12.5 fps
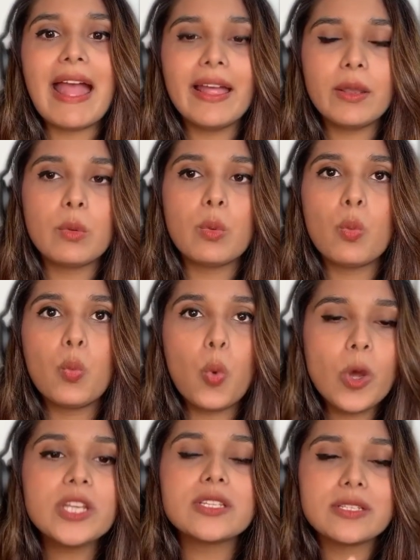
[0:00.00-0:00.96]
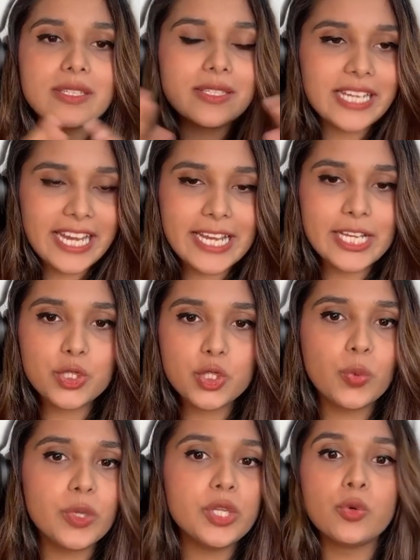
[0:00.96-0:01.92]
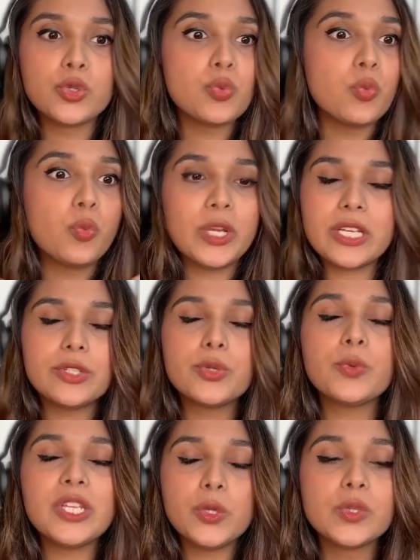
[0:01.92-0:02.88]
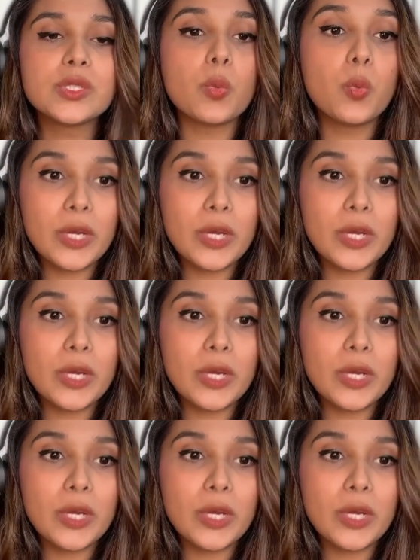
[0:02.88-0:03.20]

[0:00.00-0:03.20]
at what stage do we use